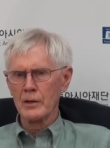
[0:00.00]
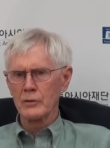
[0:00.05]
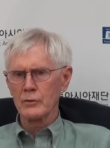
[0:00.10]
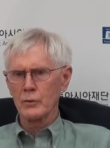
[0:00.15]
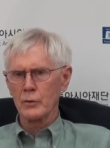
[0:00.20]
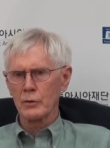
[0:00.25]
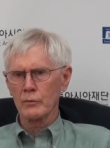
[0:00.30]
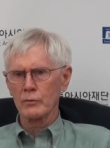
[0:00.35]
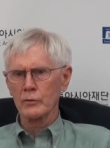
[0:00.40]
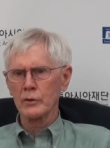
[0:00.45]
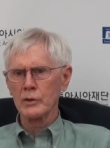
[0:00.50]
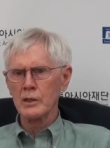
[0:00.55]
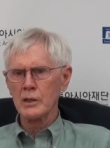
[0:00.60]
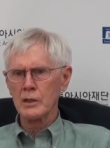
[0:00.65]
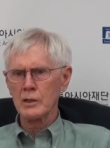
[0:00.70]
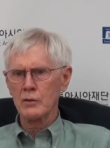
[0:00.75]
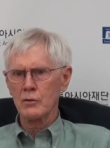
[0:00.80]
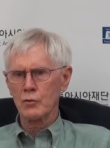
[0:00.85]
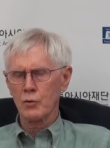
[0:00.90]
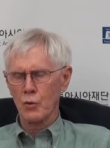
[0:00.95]
sort of
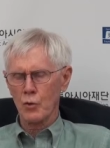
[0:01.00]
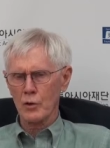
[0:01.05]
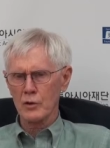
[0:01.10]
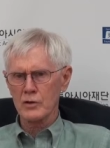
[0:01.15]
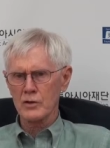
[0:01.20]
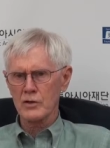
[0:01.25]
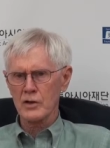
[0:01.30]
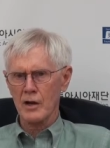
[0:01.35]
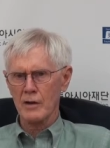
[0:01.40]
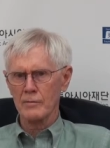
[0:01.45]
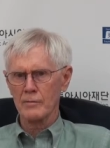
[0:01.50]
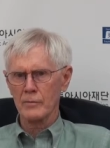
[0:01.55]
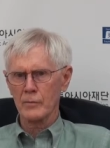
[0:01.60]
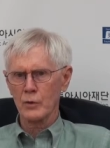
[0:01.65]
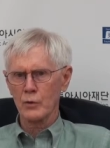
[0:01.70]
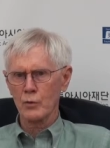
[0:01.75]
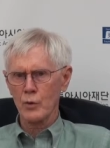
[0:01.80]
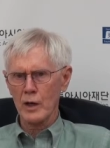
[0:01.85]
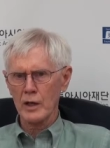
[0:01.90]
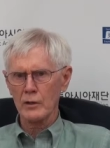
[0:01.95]
lead towards some
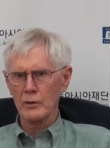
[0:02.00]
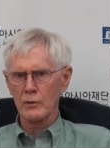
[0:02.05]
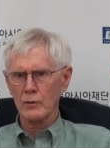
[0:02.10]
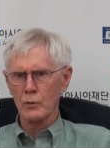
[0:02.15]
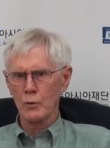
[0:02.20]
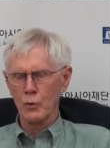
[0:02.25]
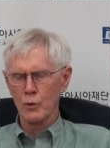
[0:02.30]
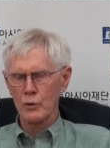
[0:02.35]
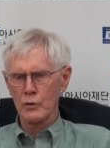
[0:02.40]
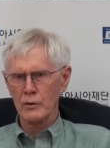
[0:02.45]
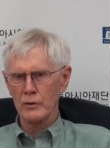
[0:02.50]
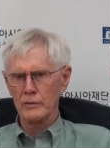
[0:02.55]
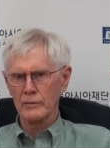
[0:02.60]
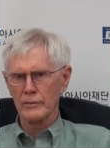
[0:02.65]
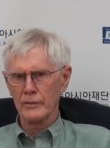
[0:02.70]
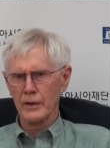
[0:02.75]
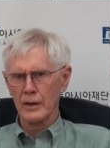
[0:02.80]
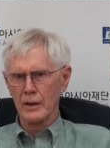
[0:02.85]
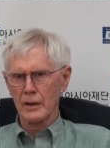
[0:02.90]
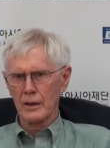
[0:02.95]
greater order.
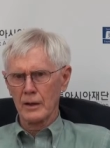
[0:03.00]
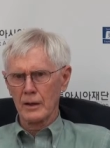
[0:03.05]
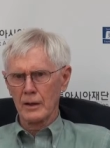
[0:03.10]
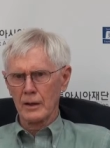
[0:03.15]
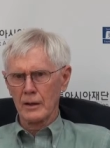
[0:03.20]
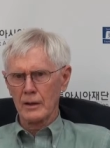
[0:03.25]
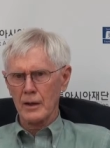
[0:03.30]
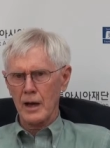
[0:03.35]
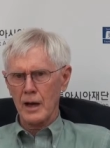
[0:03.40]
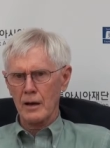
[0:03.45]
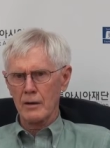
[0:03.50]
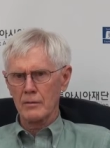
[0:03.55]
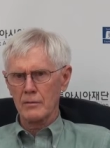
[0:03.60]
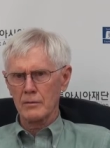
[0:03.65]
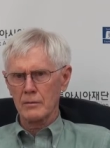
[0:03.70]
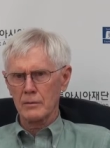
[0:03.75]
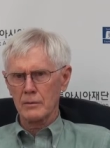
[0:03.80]
Now,